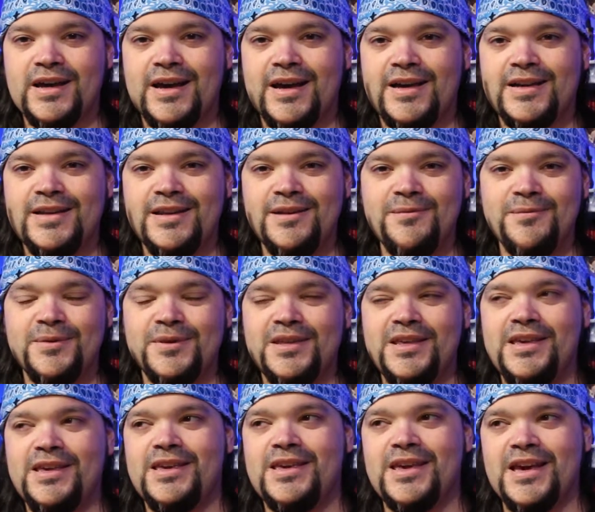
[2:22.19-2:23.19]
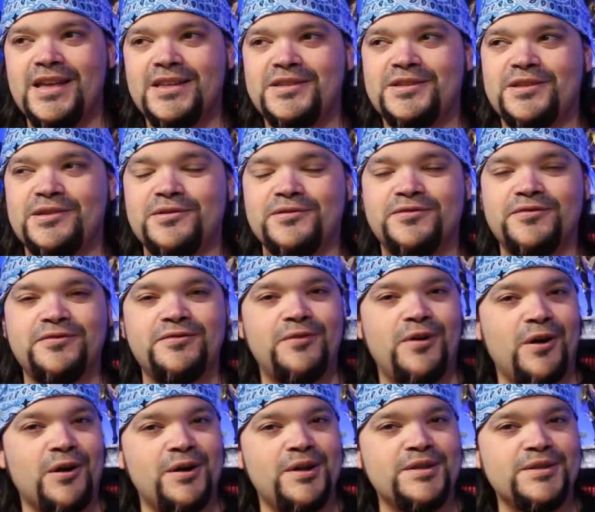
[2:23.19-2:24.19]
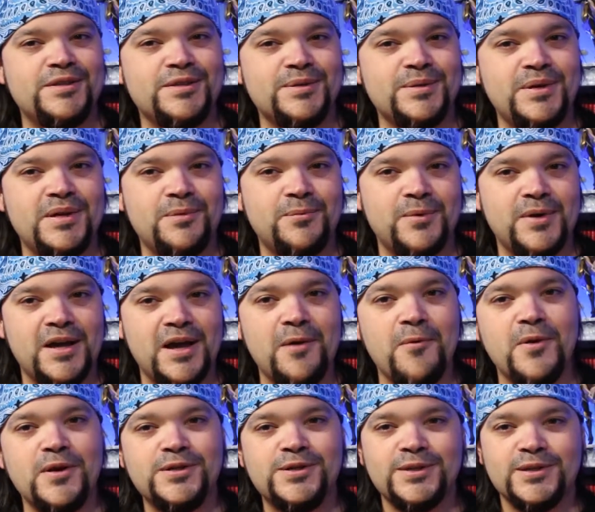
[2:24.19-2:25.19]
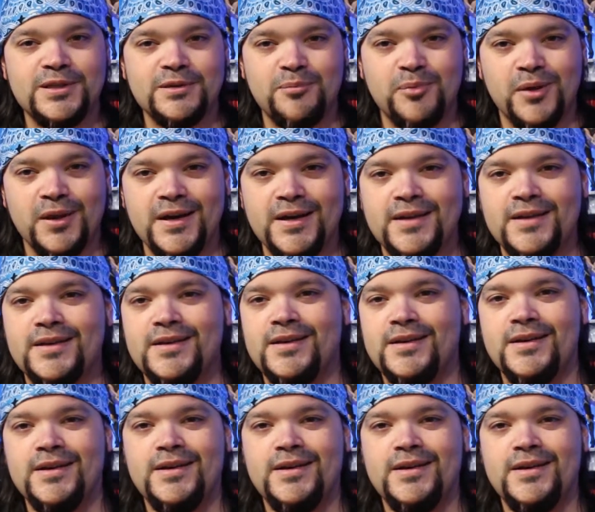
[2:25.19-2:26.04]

I didn't really get too far into it when I originally played it.